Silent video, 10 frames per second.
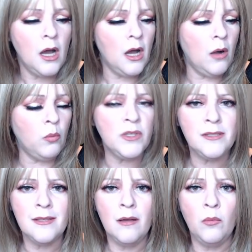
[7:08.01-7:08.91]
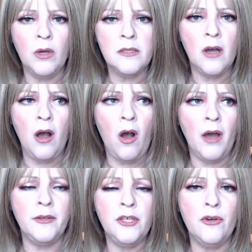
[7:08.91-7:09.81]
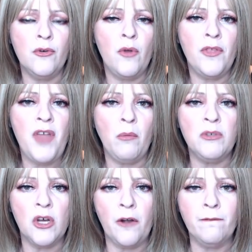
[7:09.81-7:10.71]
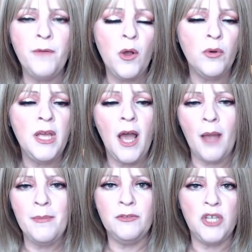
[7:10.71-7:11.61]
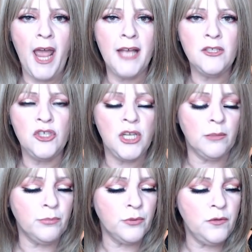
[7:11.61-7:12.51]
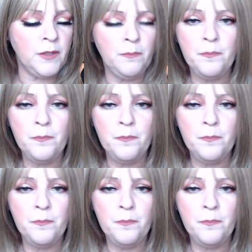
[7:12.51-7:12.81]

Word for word: Uh, was was on. You don't know that that was on her phone. I mean, if she has it, she can prove it.